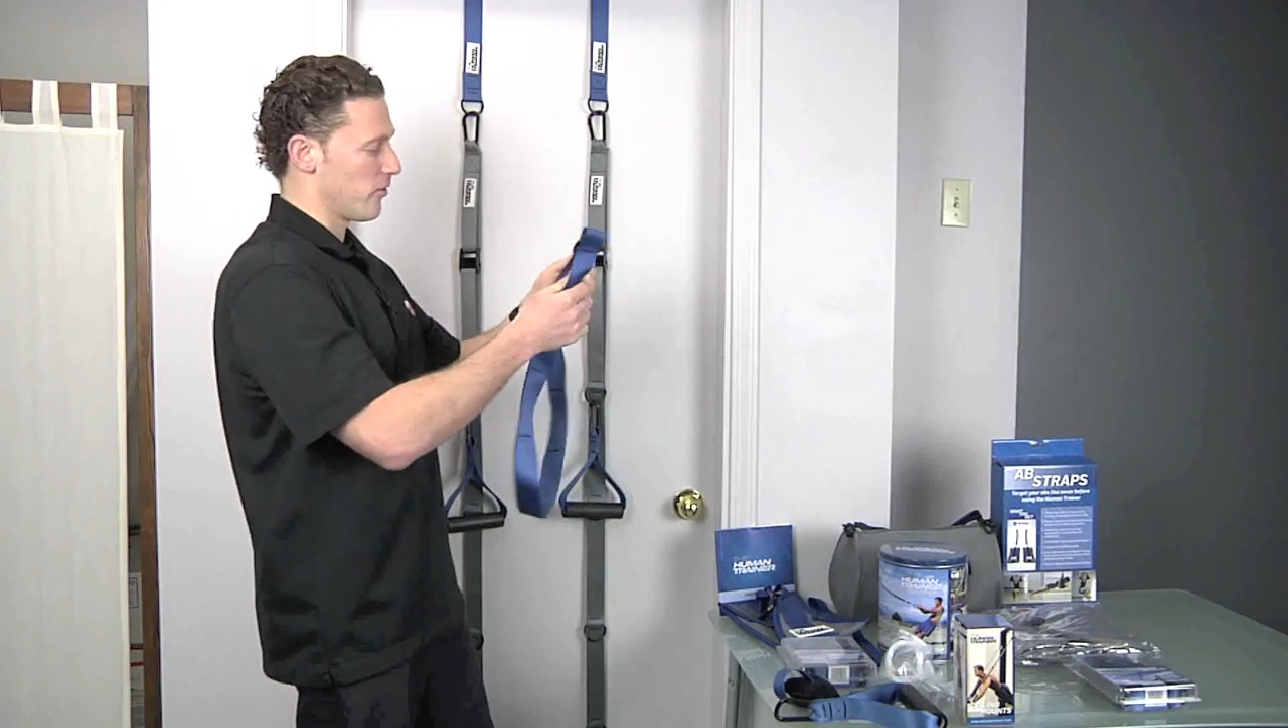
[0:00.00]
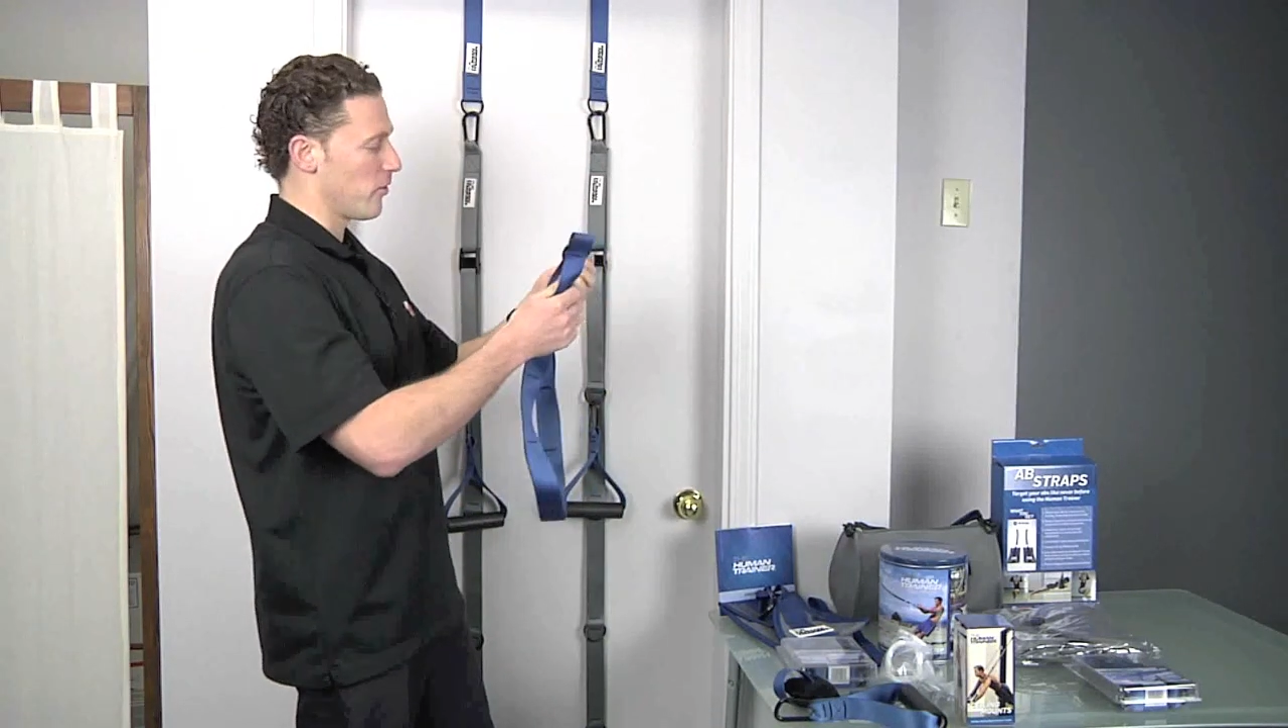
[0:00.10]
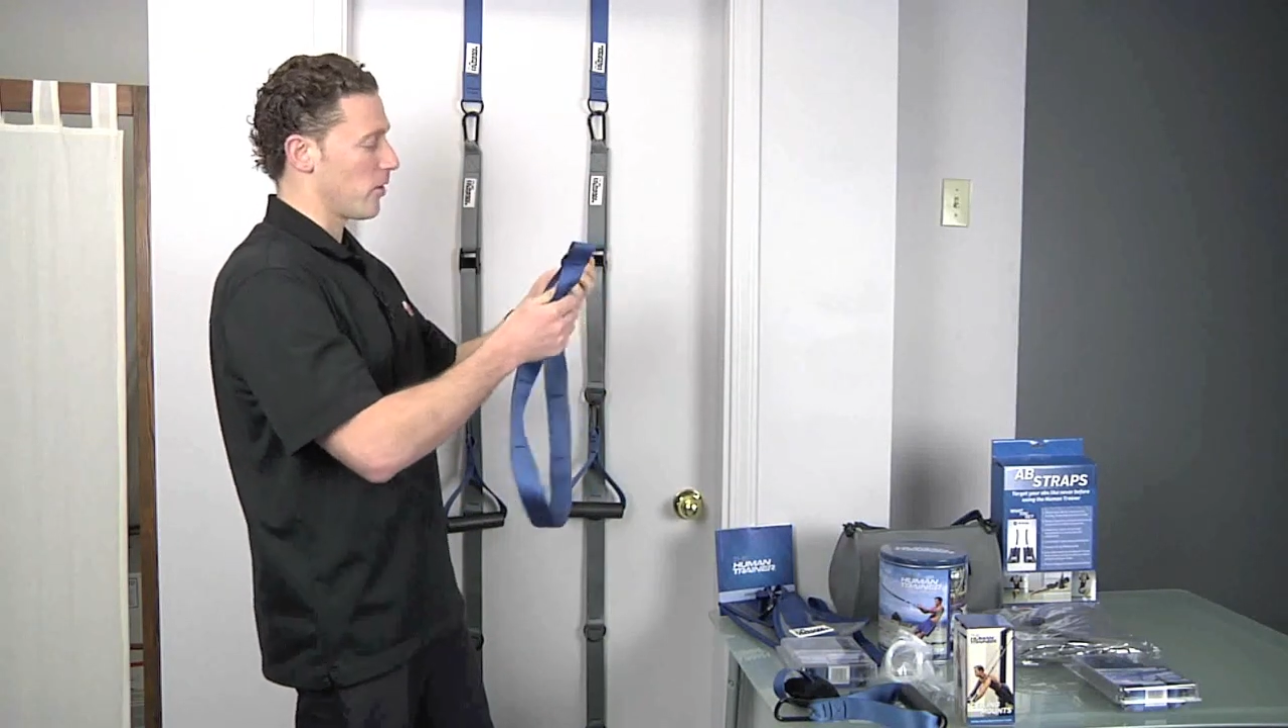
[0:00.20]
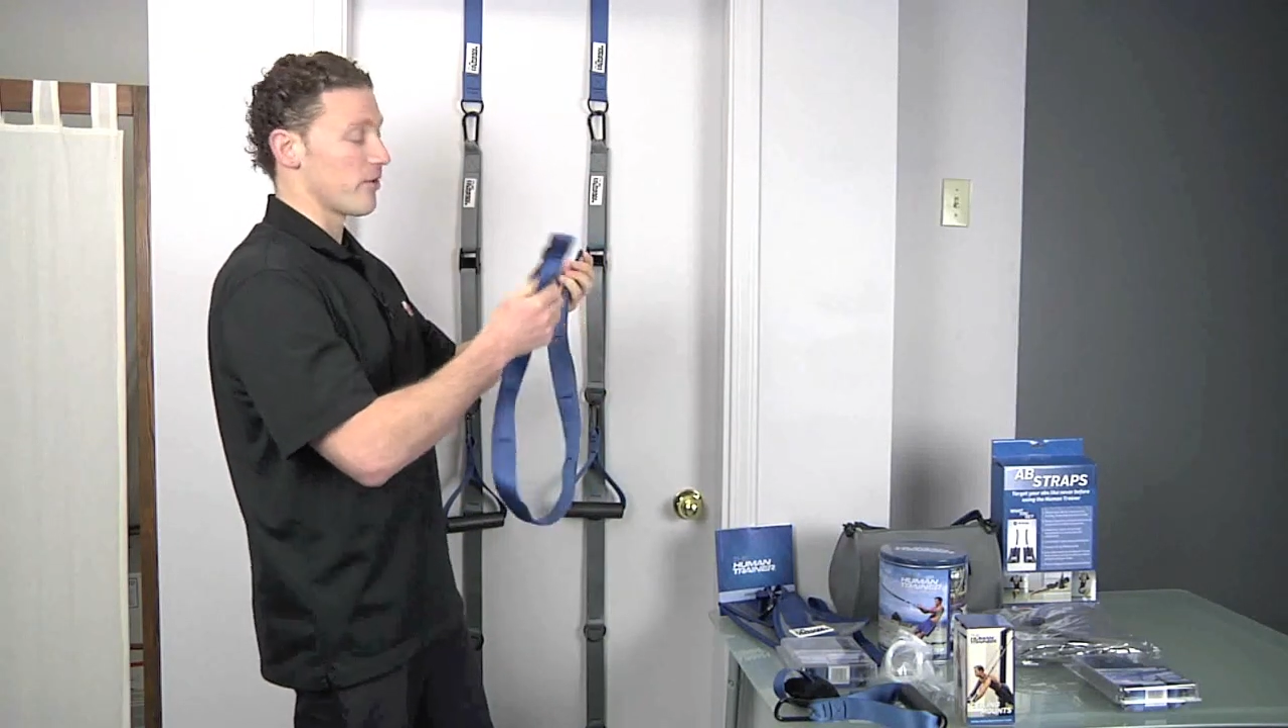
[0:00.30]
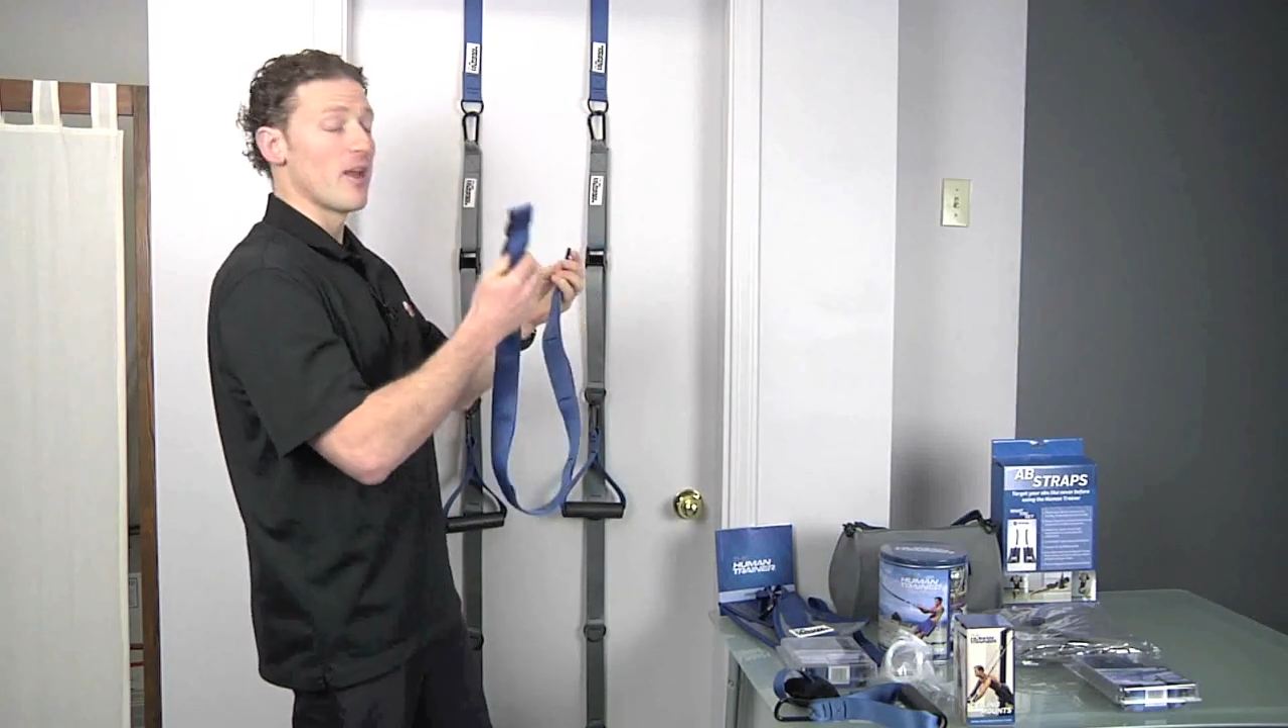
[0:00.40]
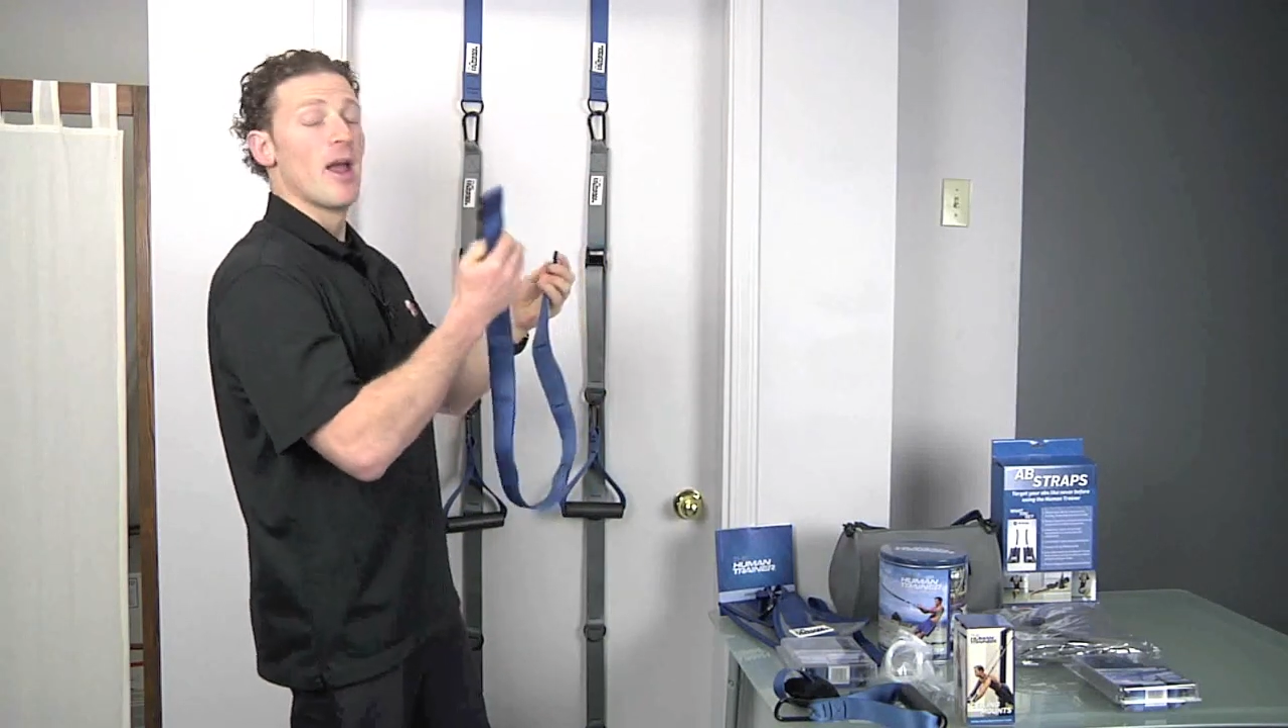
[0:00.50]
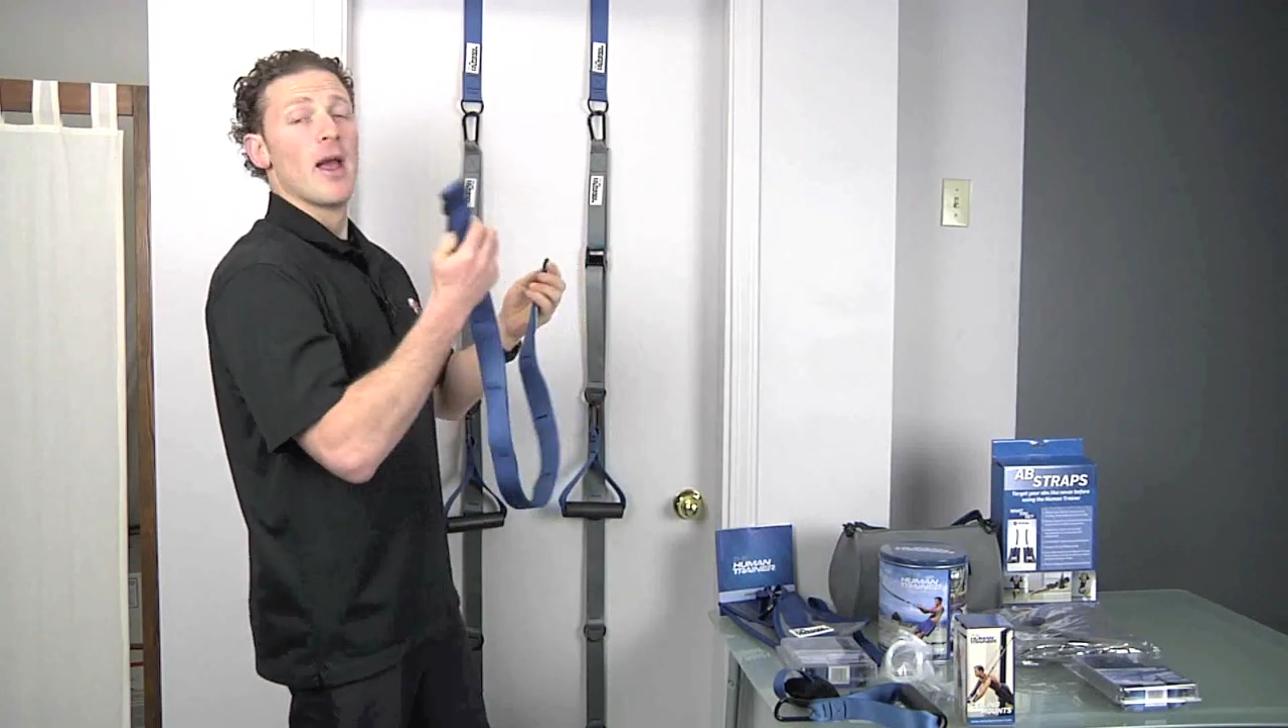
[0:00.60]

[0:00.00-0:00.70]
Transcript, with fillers: source.